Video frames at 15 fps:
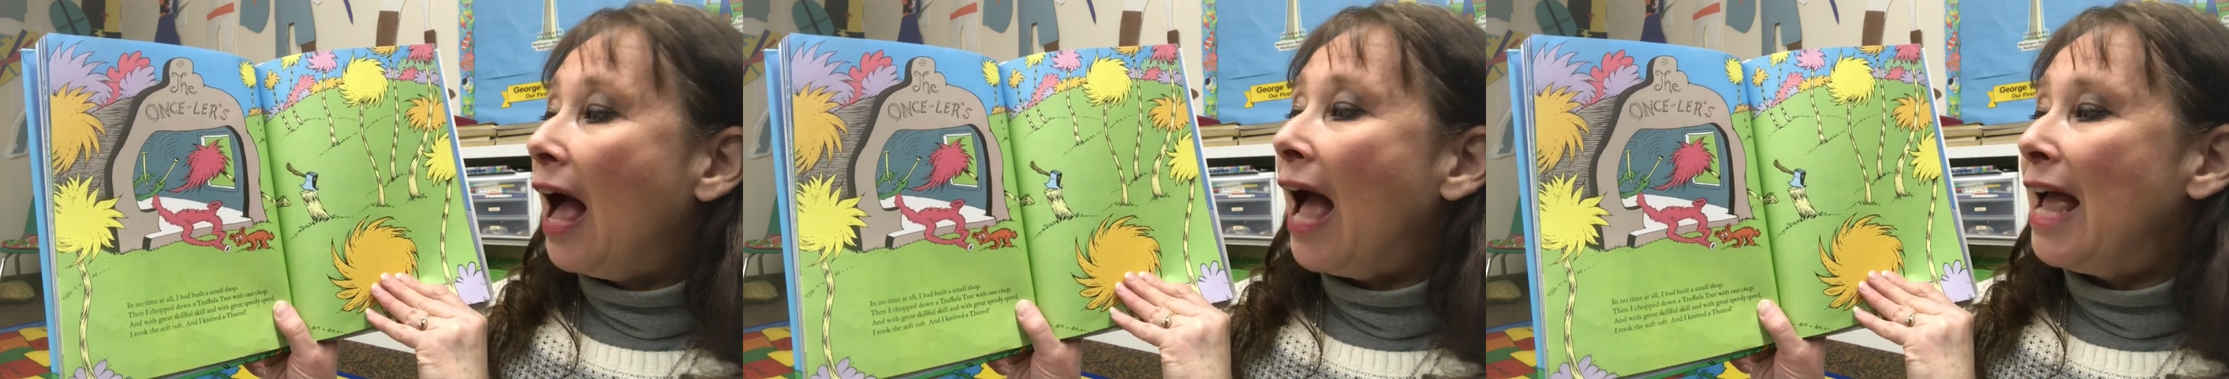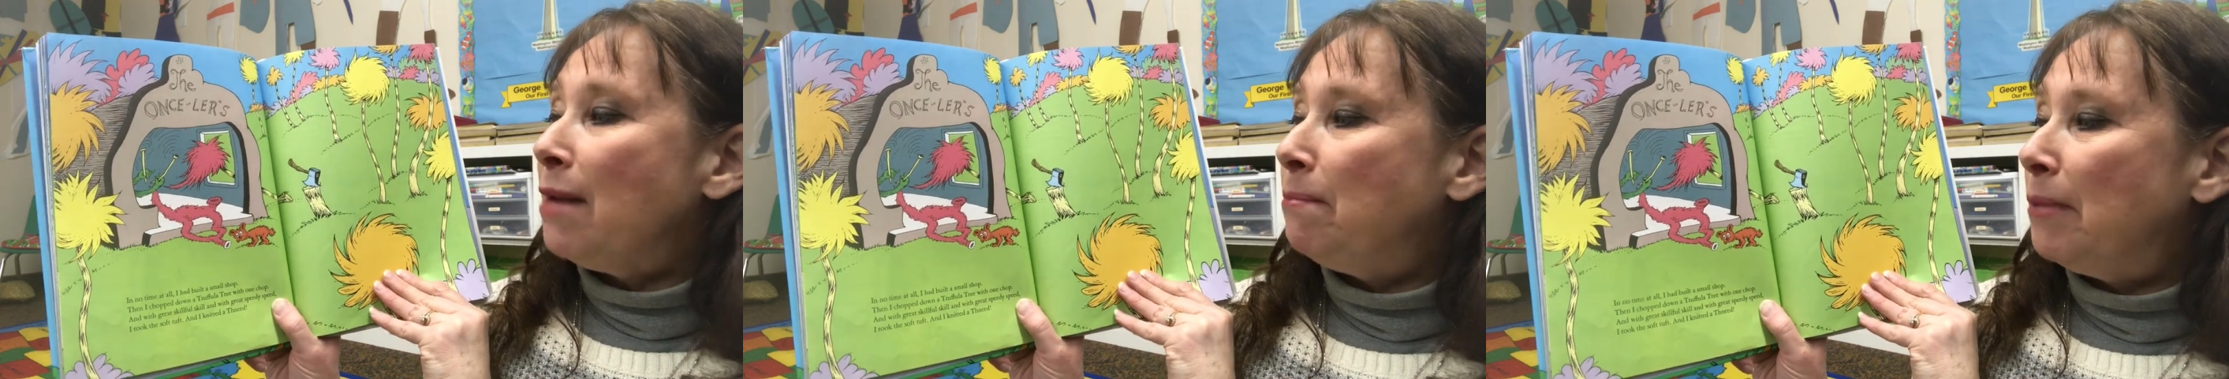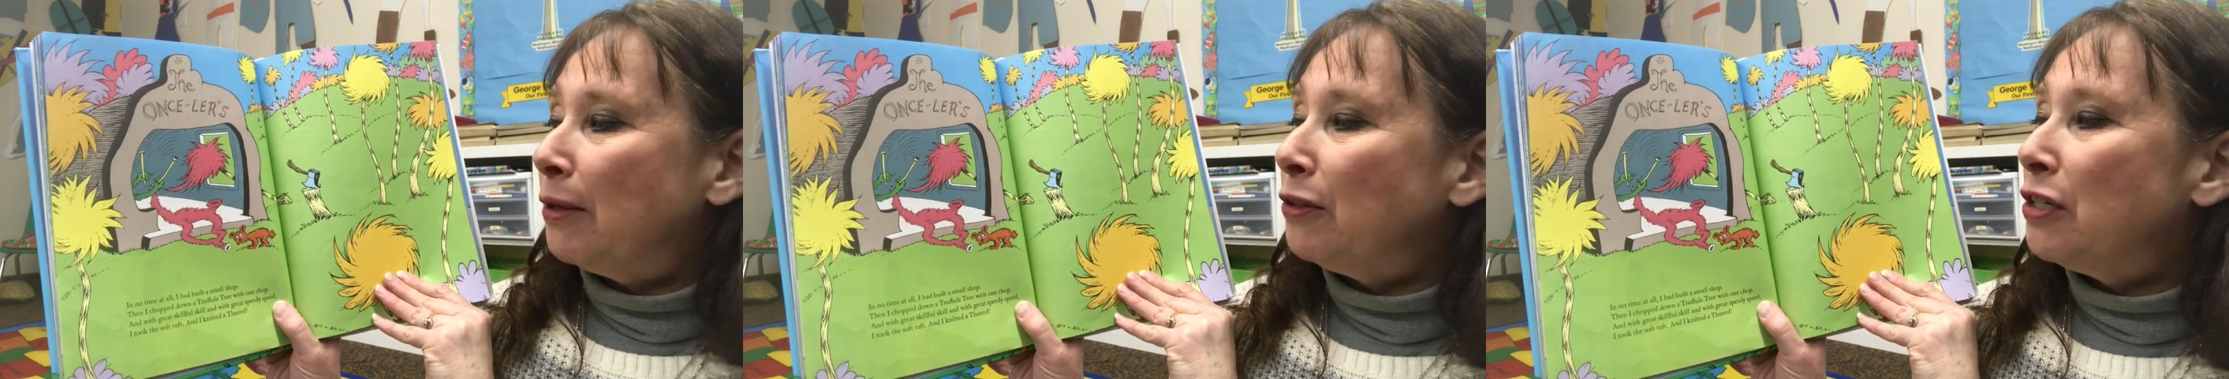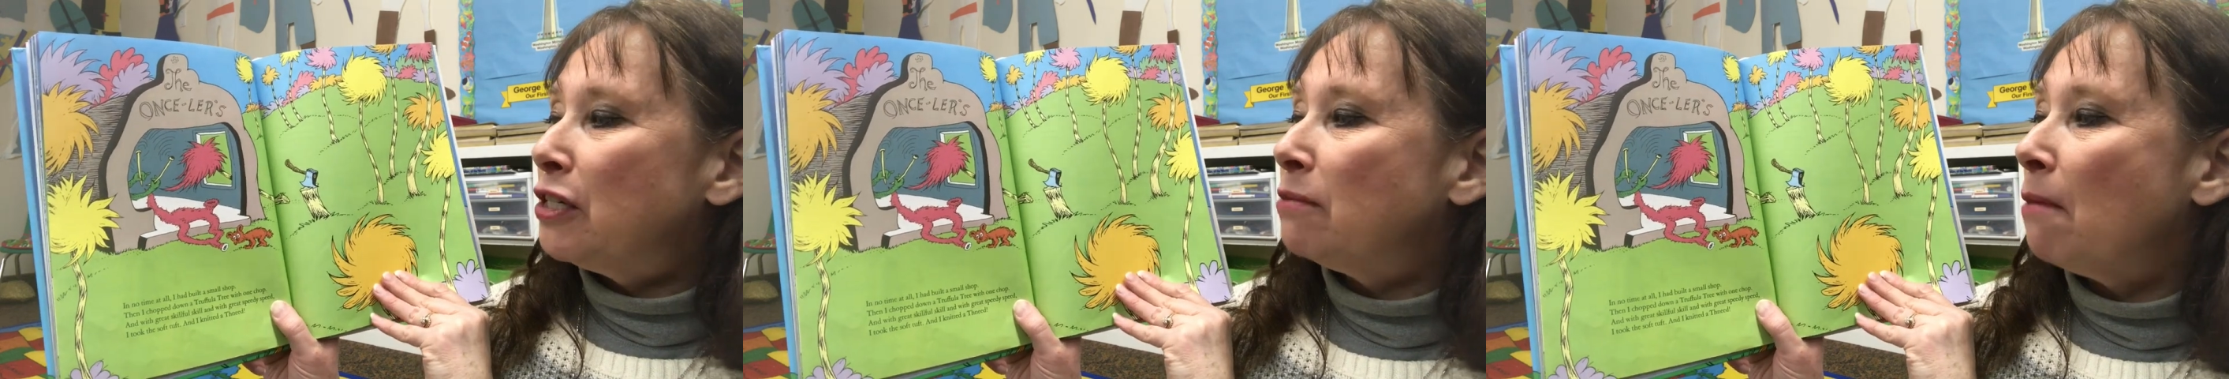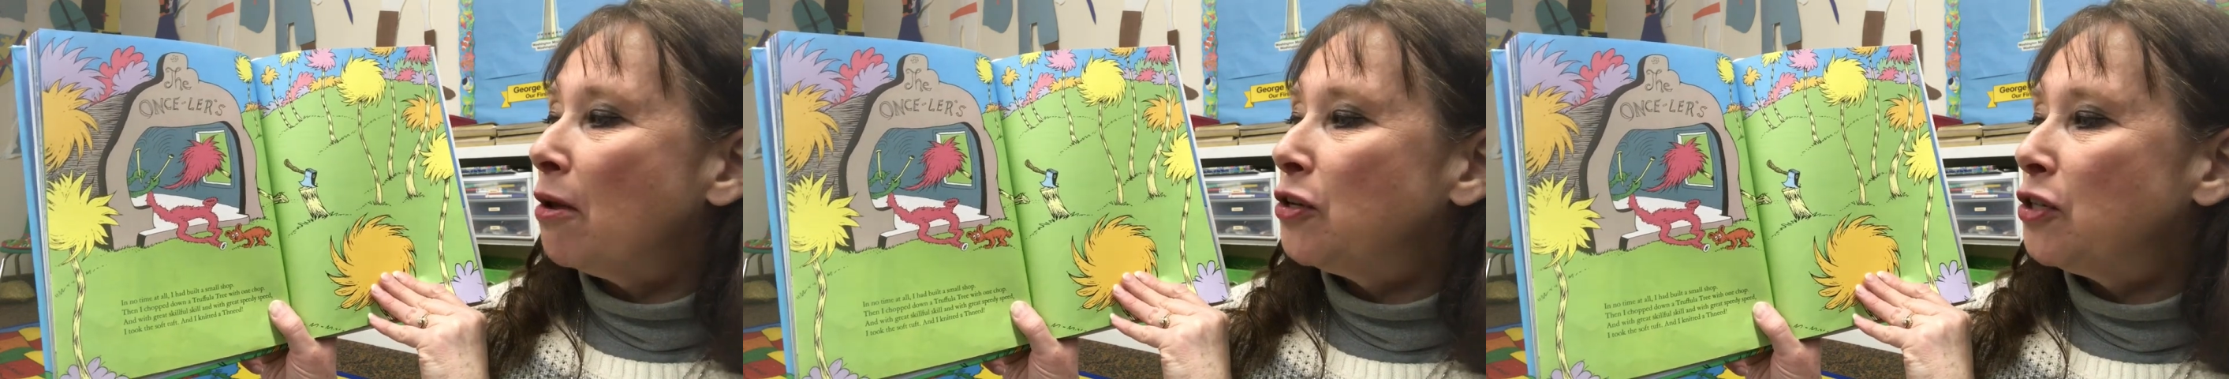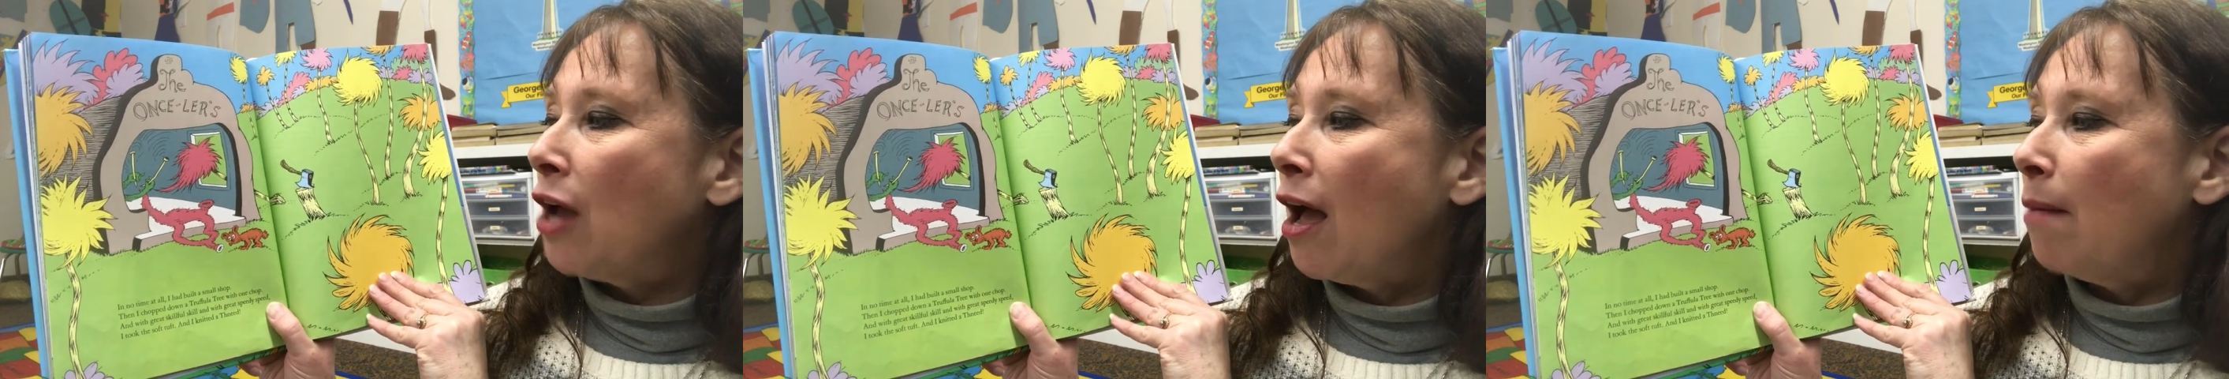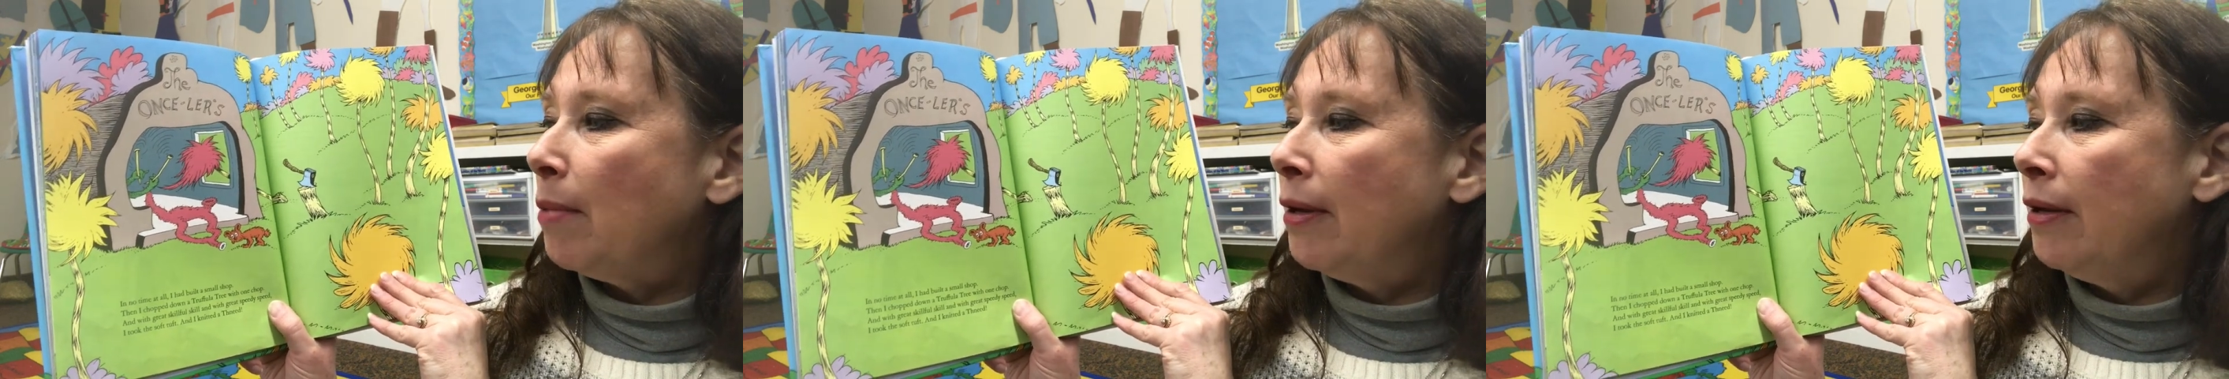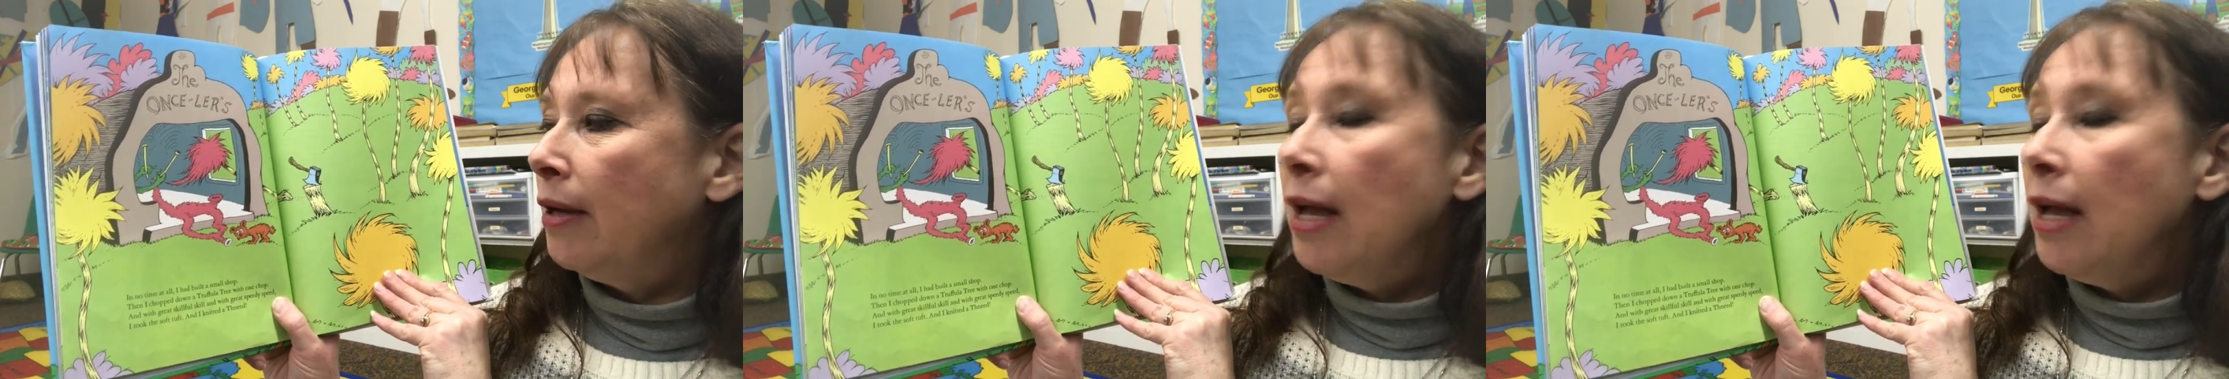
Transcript: I had built a small shop.